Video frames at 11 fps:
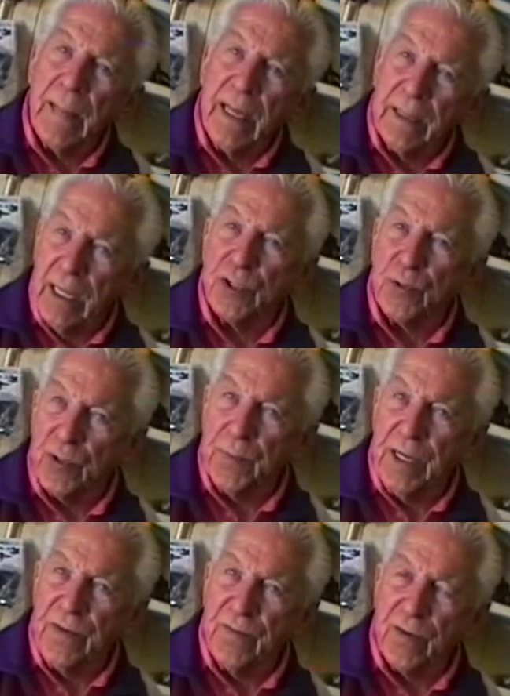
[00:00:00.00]
and that's what it's
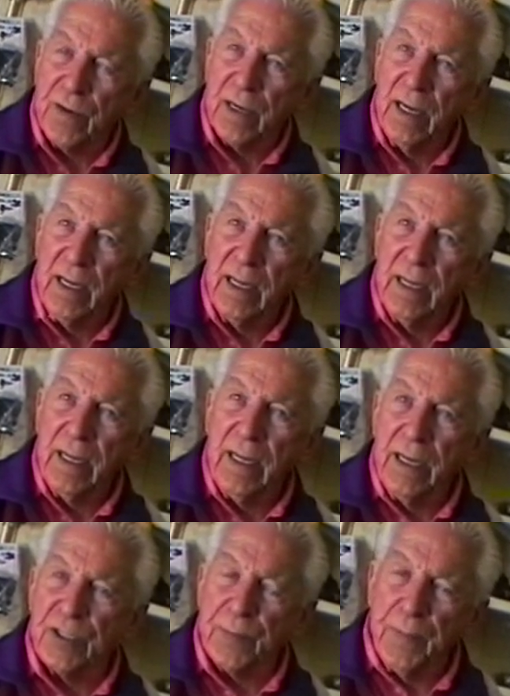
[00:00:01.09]
made for. It's